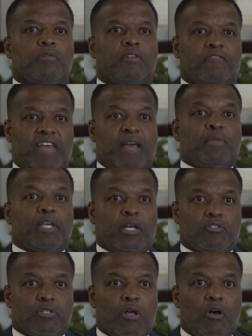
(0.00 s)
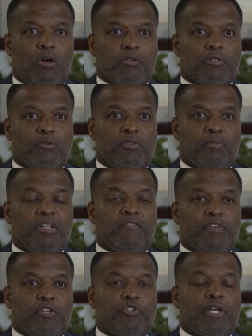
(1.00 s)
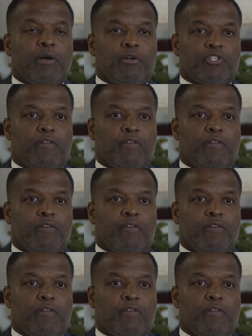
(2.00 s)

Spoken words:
the family has lost, or the beneficiaries